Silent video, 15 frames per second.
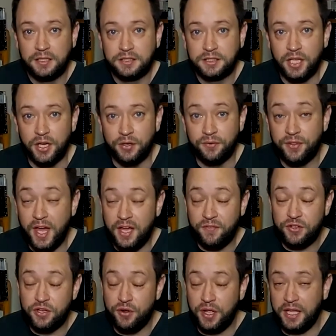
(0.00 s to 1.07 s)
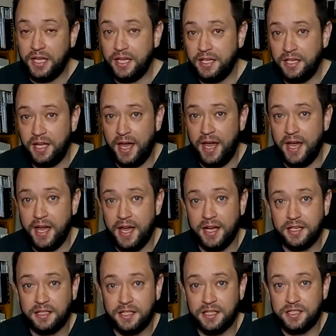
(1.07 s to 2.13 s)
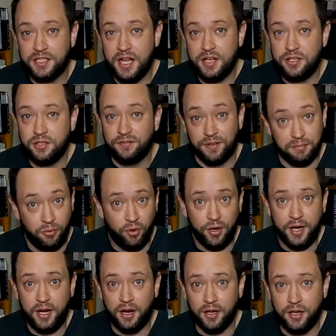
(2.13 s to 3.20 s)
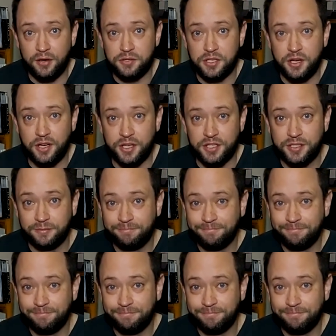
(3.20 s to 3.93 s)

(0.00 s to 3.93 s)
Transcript: So thank you for tuning in, and stay tuned for more here on Notes Nerds.